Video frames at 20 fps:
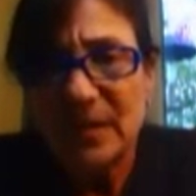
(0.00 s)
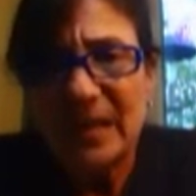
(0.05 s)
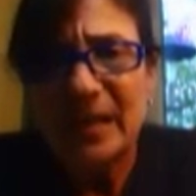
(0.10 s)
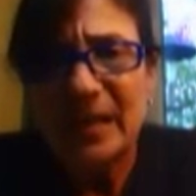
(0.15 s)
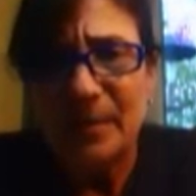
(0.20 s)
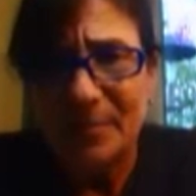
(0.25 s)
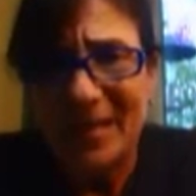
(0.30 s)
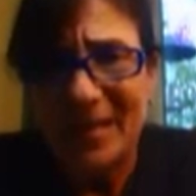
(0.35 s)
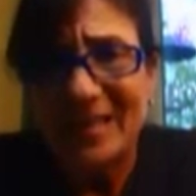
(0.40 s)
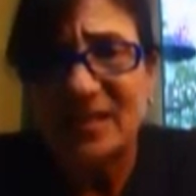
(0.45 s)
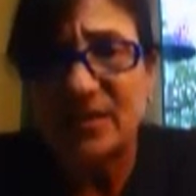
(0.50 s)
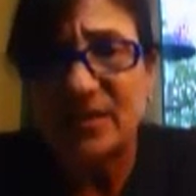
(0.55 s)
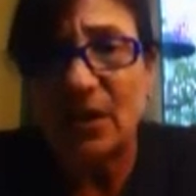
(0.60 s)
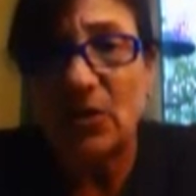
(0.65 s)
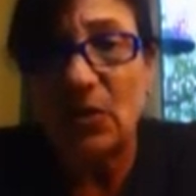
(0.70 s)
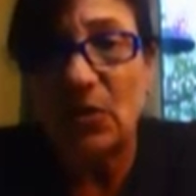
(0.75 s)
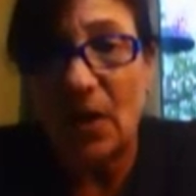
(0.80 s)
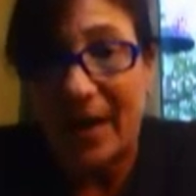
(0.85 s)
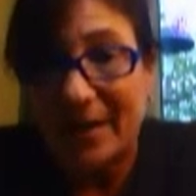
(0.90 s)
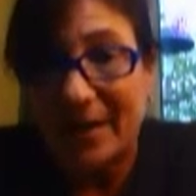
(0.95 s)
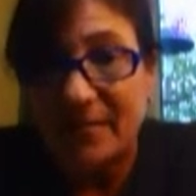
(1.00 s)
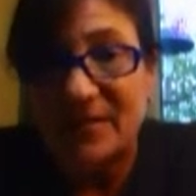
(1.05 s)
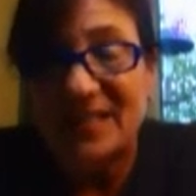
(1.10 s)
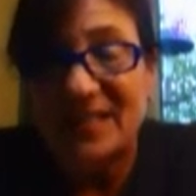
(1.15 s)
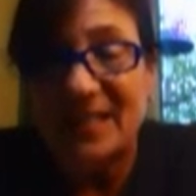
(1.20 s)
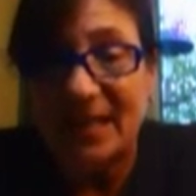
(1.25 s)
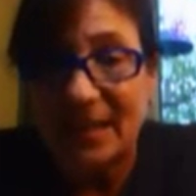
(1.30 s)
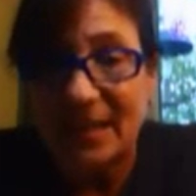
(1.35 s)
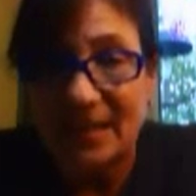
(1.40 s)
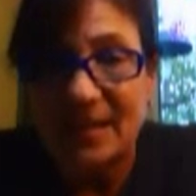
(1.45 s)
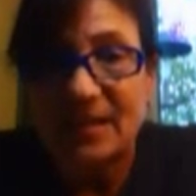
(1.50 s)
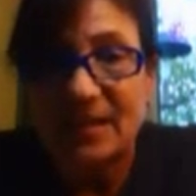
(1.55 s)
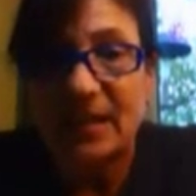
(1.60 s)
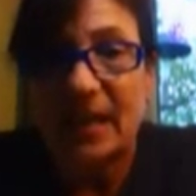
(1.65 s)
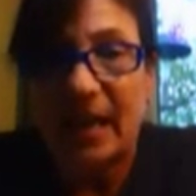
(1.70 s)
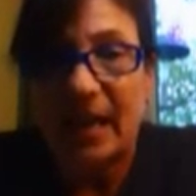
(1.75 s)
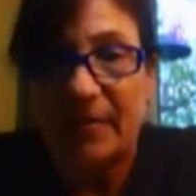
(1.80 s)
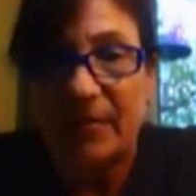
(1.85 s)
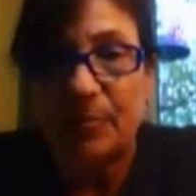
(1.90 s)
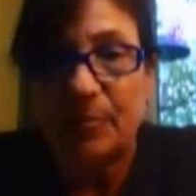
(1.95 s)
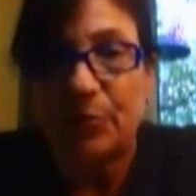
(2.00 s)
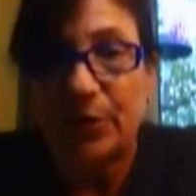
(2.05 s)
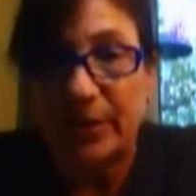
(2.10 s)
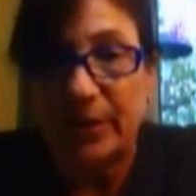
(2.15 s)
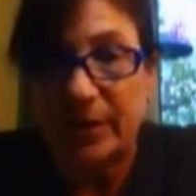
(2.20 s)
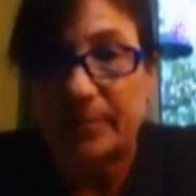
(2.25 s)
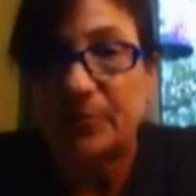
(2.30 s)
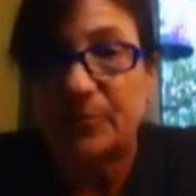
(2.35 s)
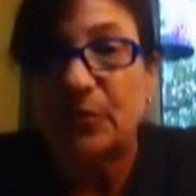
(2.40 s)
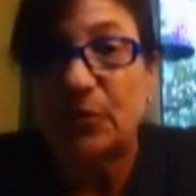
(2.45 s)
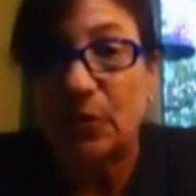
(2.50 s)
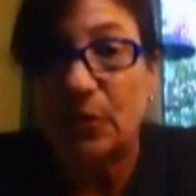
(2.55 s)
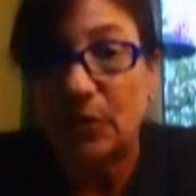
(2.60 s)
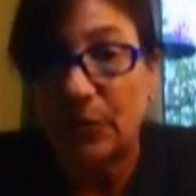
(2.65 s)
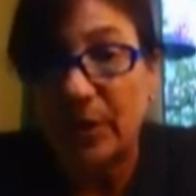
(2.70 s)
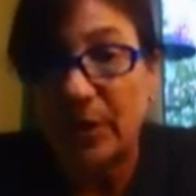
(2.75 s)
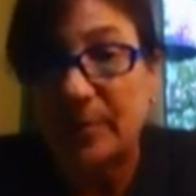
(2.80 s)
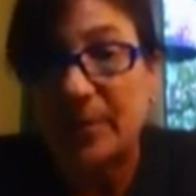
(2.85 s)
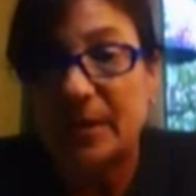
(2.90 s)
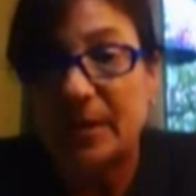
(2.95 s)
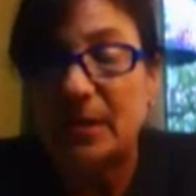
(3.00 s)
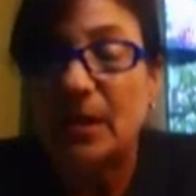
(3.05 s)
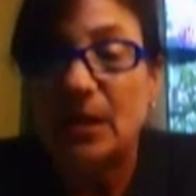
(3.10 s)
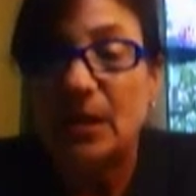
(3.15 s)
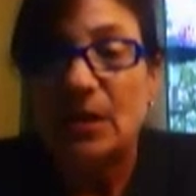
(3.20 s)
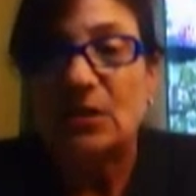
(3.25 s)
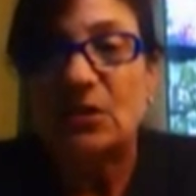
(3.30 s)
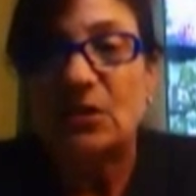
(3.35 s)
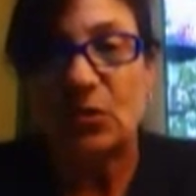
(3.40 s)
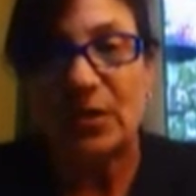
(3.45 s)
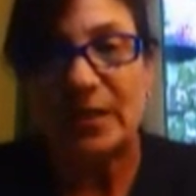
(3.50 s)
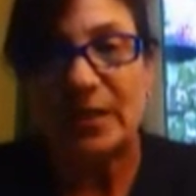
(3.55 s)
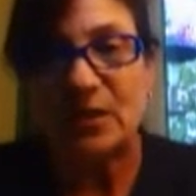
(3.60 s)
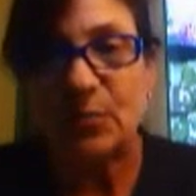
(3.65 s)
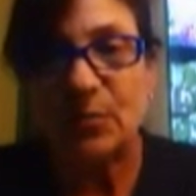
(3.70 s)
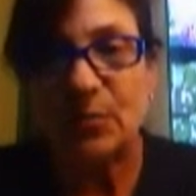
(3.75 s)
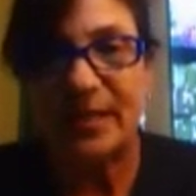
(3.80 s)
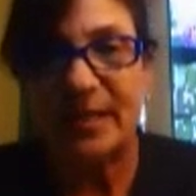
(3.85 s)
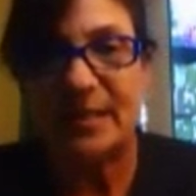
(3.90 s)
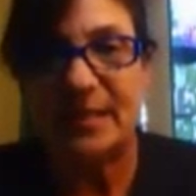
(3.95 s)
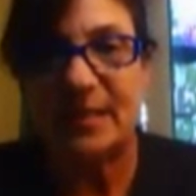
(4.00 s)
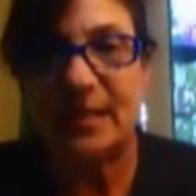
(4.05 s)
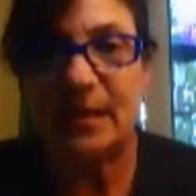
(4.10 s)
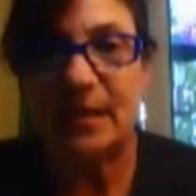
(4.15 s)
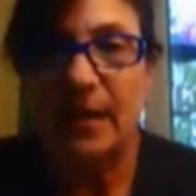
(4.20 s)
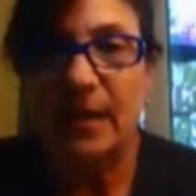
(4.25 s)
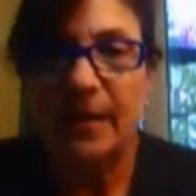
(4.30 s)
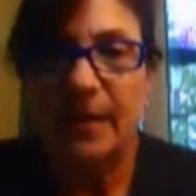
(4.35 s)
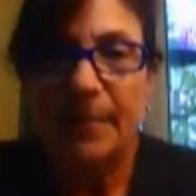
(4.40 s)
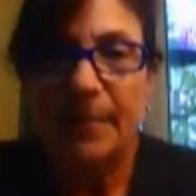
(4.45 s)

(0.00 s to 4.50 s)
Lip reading: it makes a lot of sense to have a prenuptial agreement. So that's what they did.